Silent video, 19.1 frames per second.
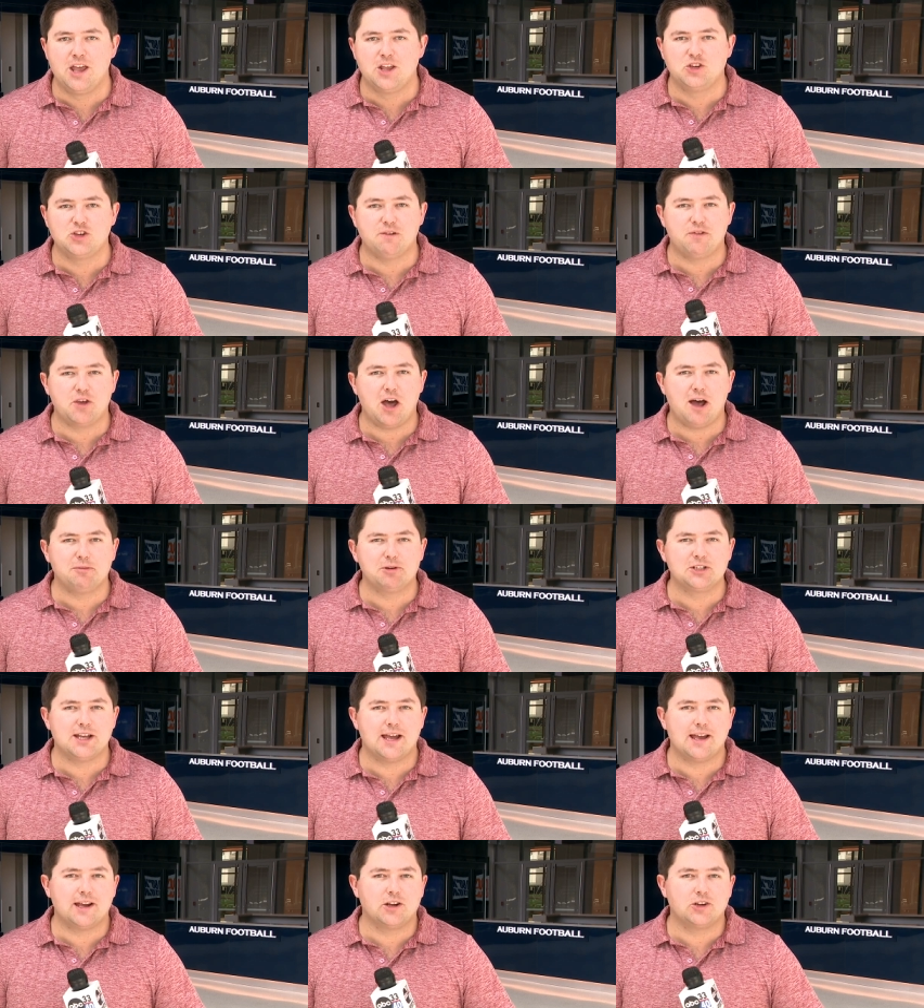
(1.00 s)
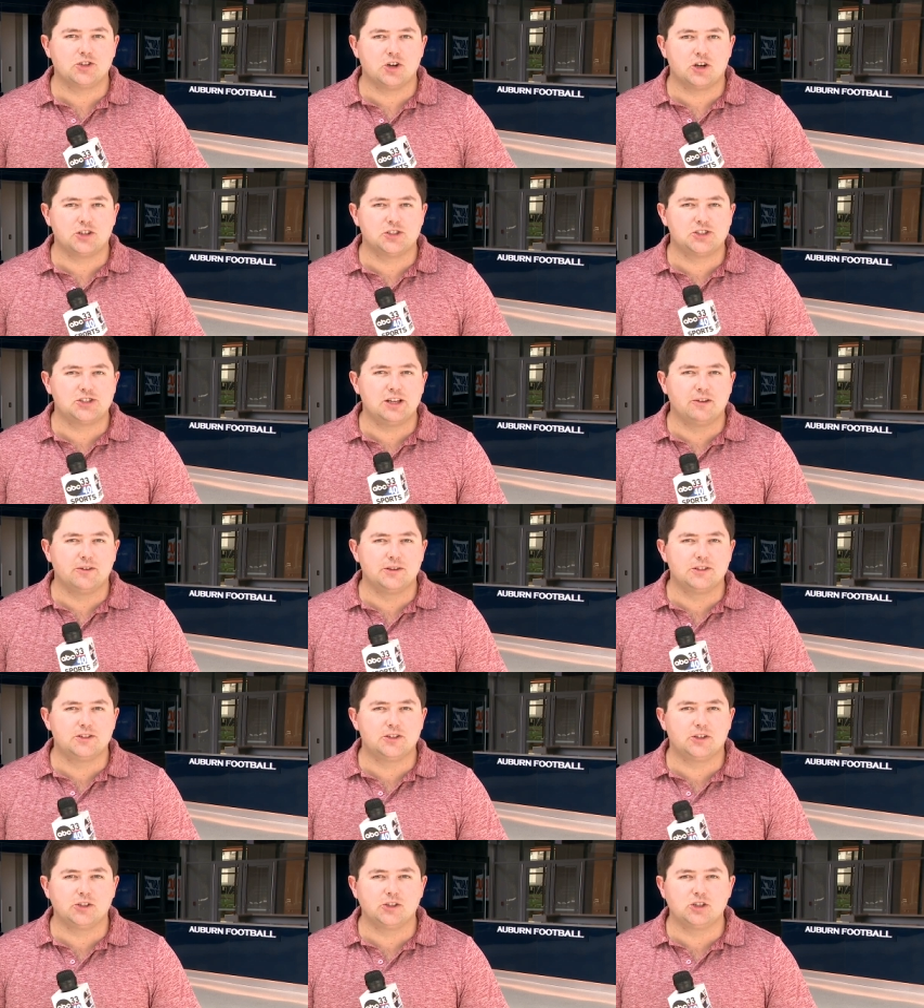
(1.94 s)
Jeff, the Auburn Tigers are still in
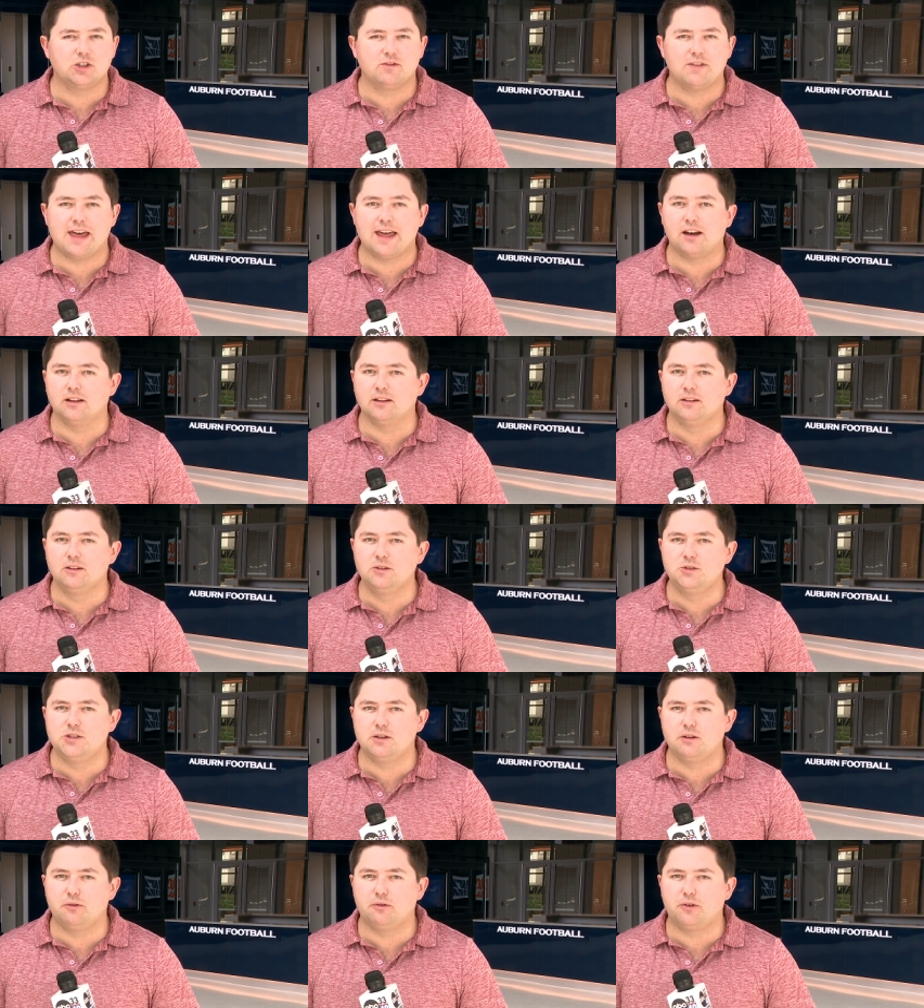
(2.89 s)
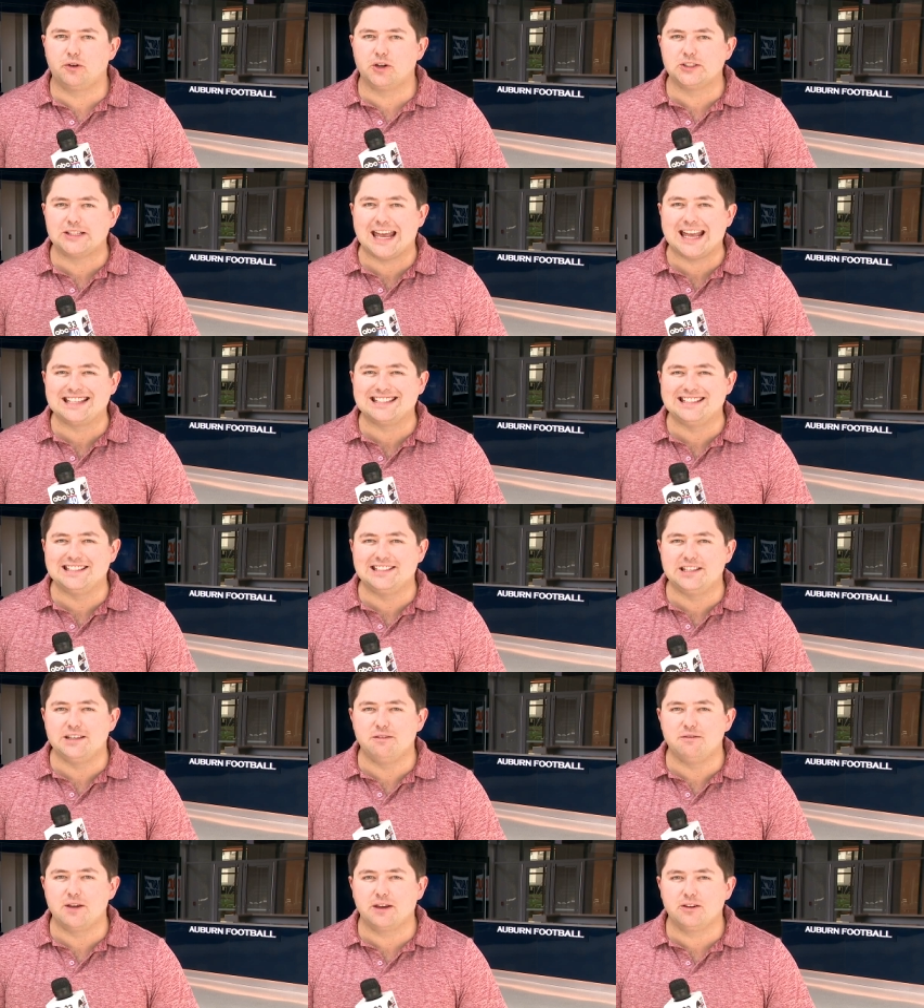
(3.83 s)
search of that elusive first
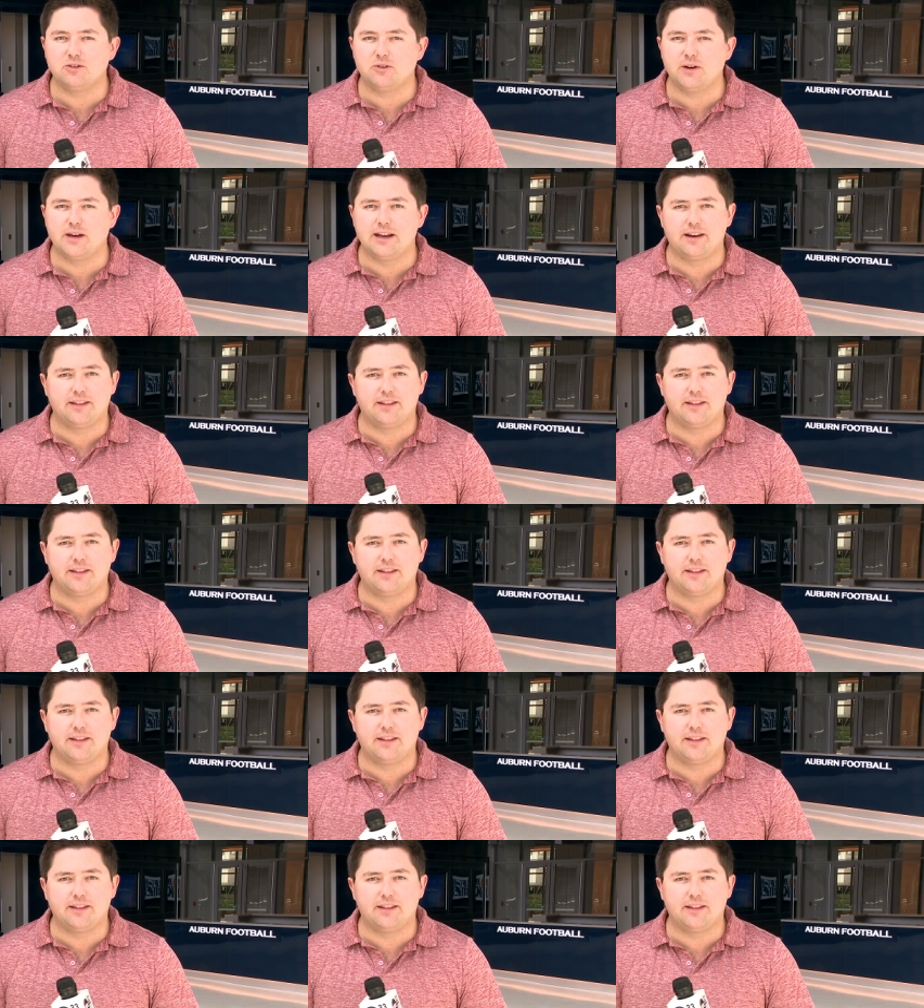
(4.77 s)
SEC victory.